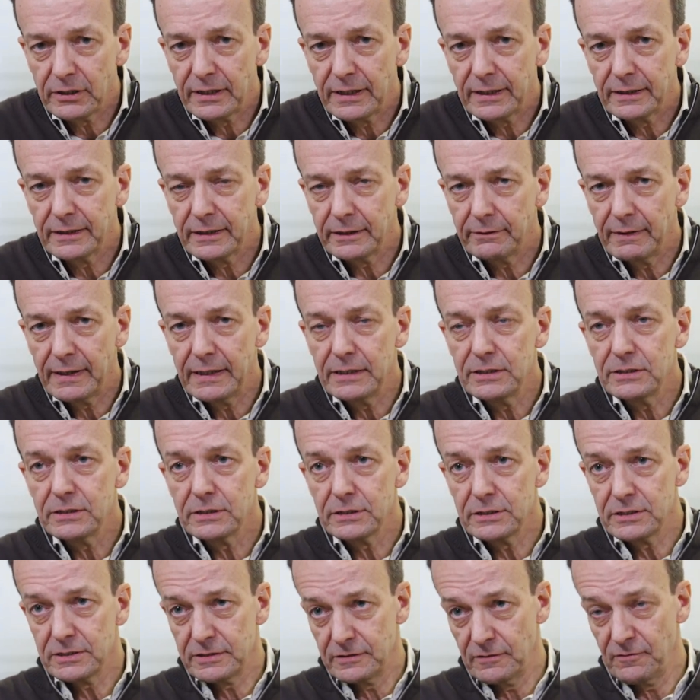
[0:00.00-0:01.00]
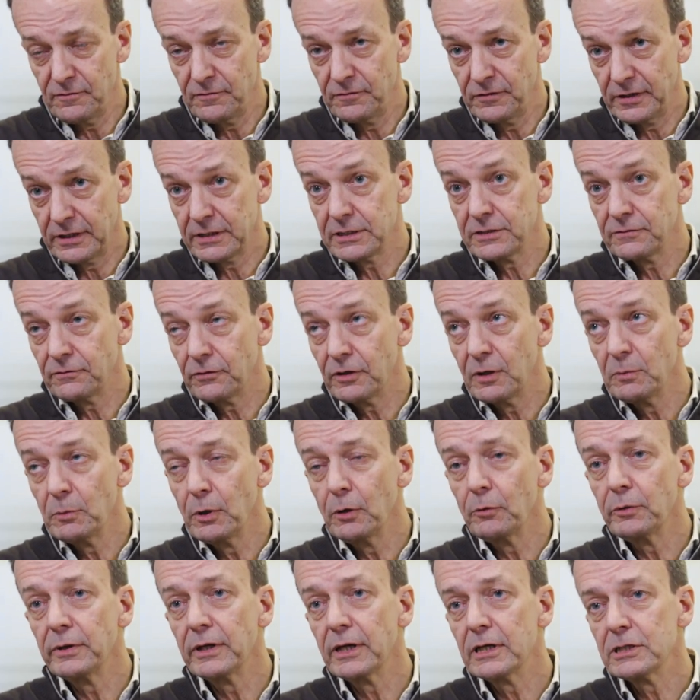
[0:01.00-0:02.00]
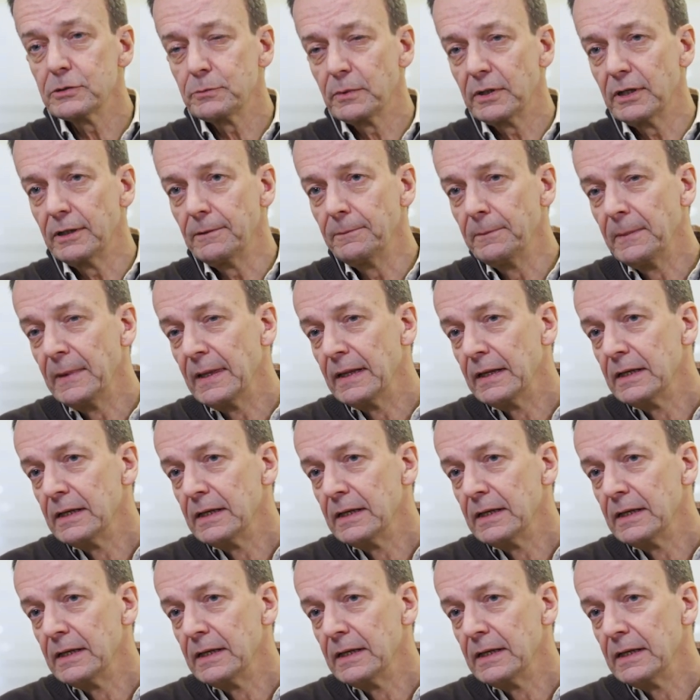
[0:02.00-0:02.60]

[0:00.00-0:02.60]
get their engines fixed for ammonia as well.